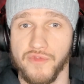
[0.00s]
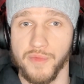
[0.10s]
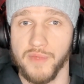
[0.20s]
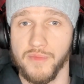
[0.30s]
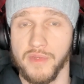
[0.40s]

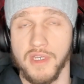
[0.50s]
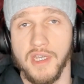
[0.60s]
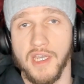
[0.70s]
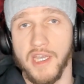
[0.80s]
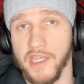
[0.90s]
him,
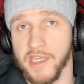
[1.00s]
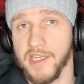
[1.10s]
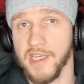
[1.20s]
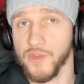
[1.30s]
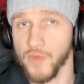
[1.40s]
and I
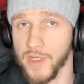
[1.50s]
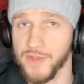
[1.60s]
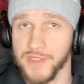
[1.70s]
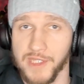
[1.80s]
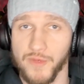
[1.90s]
can't wait
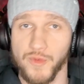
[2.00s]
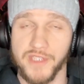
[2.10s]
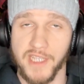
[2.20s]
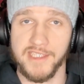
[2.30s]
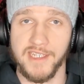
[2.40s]
to see who's
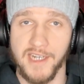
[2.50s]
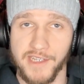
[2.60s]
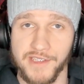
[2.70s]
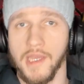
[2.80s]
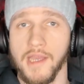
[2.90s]
next in
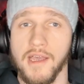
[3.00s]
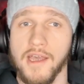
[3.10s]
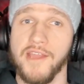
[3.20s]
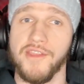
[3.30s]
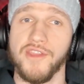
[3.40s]
line.
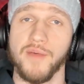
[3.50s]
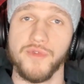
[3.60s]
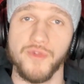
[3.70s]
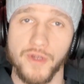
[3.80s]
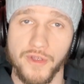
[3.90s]
And
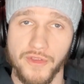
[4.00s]
number 1,